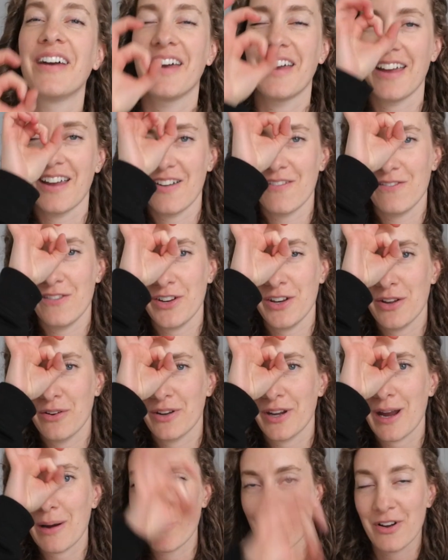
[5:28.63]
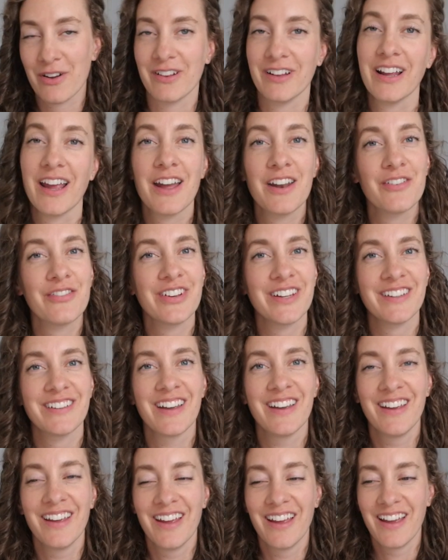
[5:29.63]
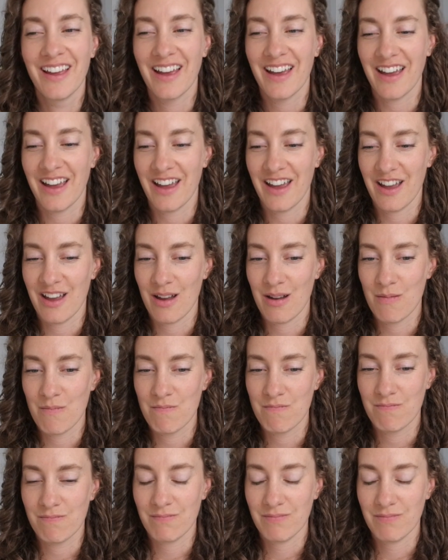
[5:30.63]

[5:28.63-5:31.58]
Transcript: uh, video camera on the end of it um,